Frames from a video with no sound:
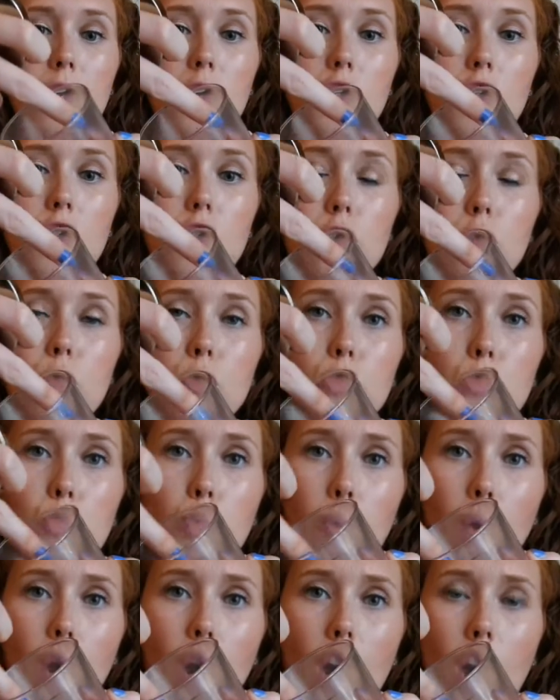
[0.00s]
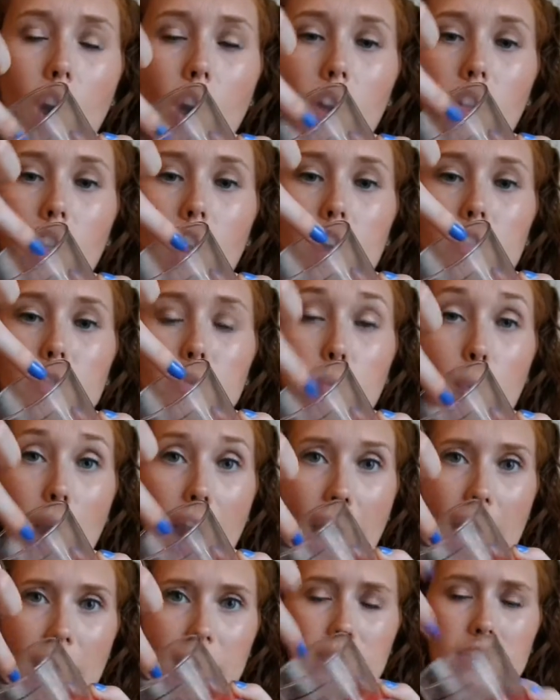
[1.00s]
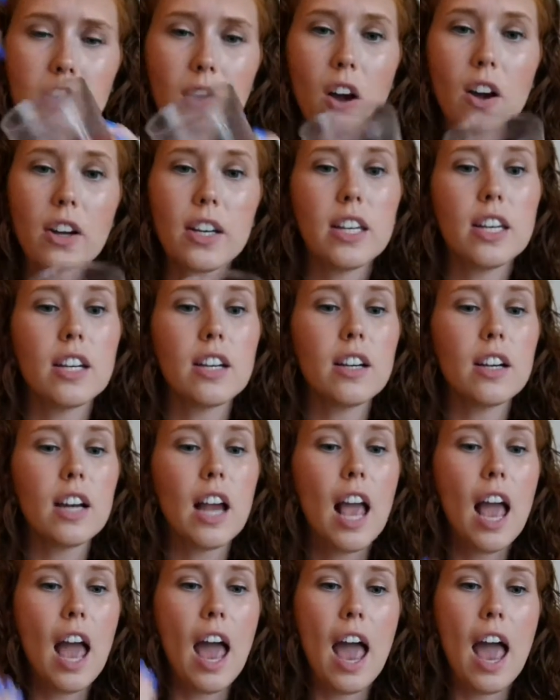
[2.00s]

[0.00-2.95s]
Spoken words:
a huge wall of wax on here